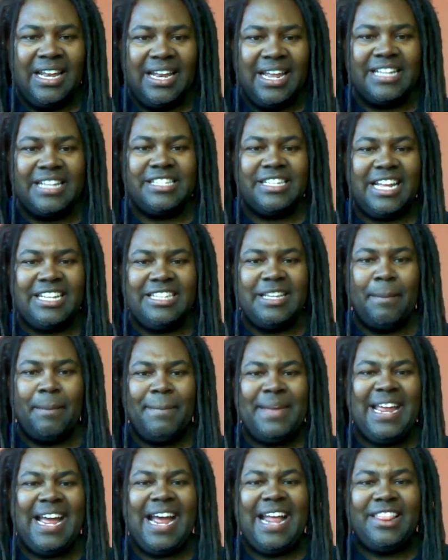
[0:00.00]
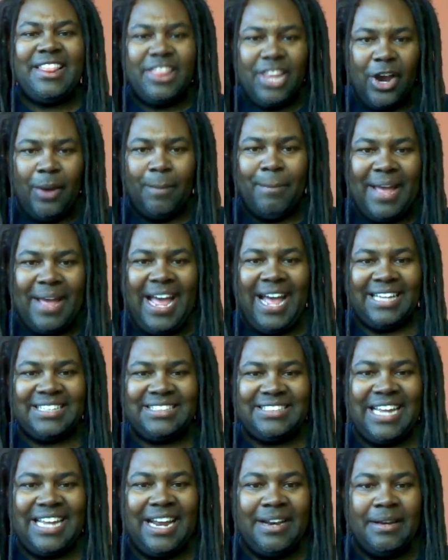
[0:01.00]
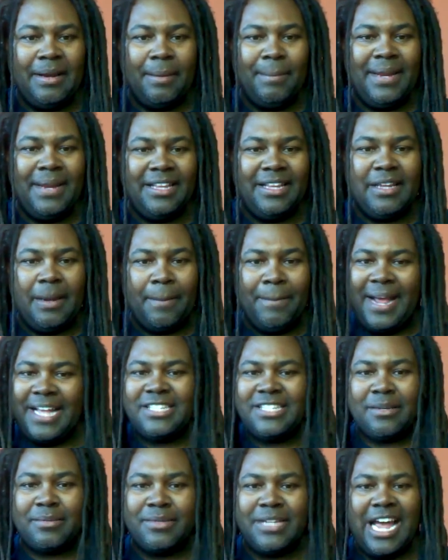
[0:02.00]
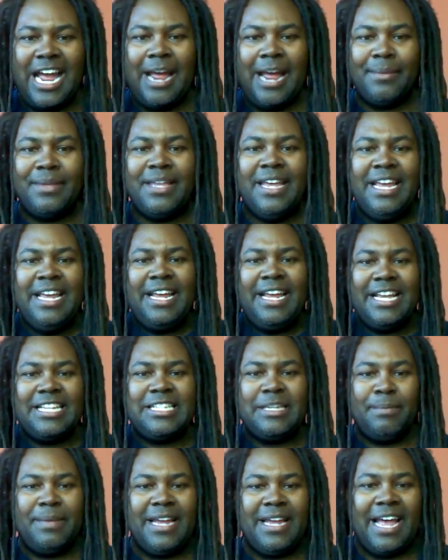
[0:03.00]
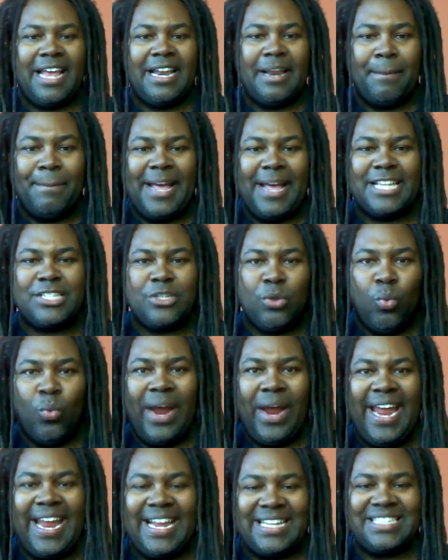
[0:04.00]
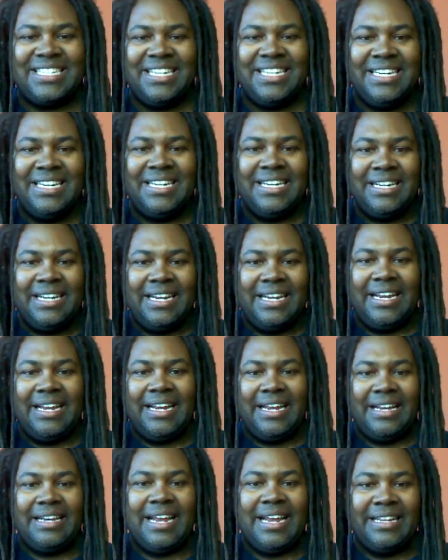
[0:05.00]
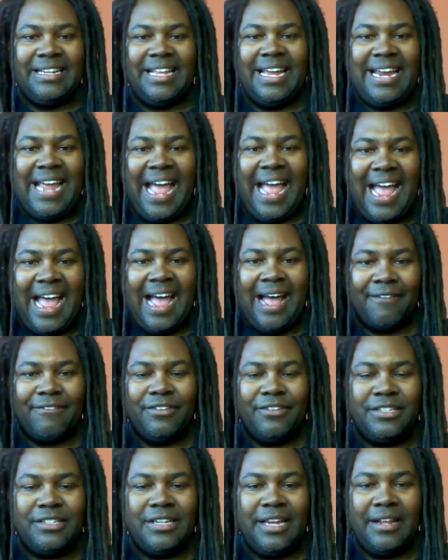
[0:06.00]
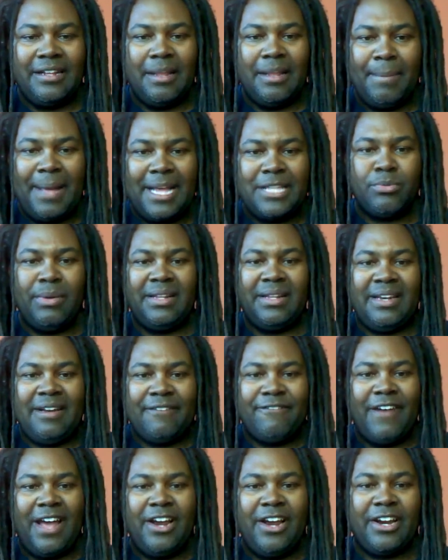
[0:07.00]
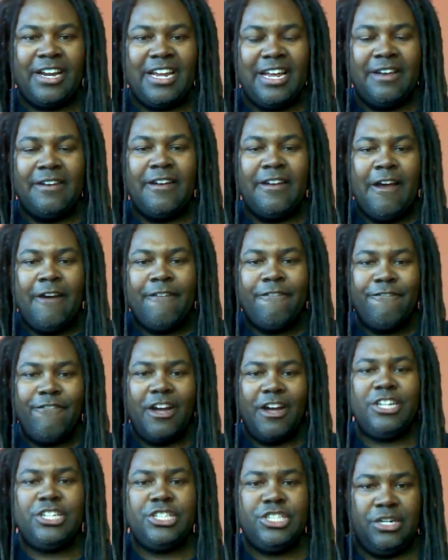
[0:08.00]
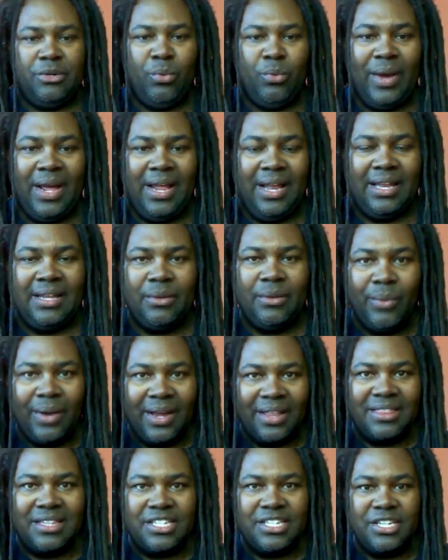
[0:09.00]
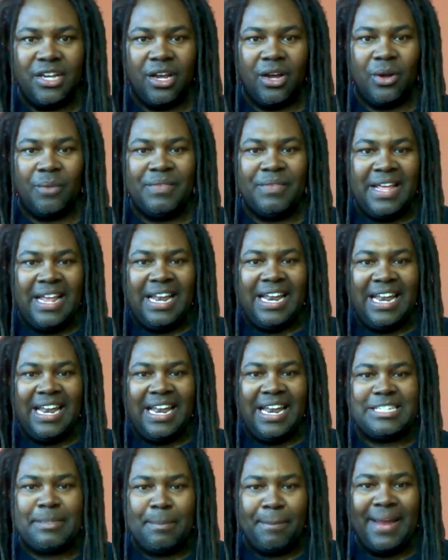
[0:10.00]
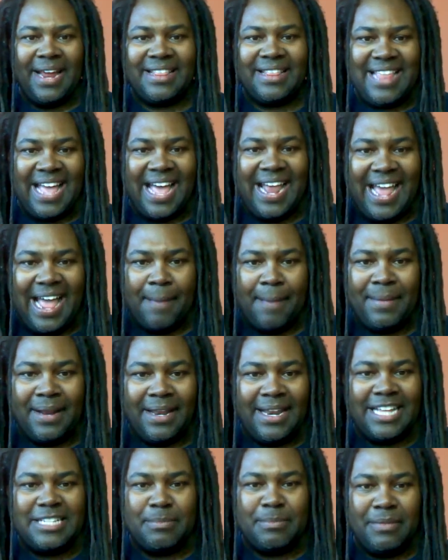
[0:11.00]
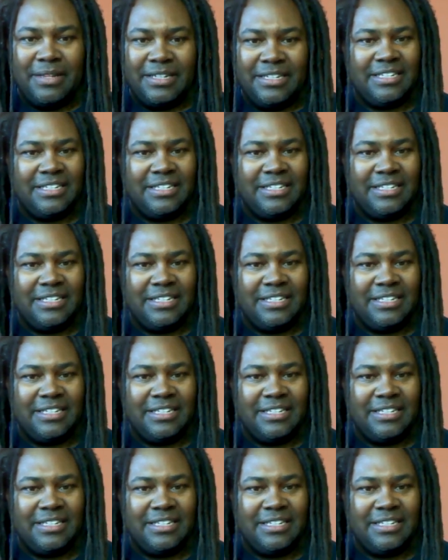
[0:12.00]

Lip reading: Let them be at their best. And to be at their best sometimes is to be at the best weight that they have, the best way that the fighter can function well with. So let's make that happen. Let's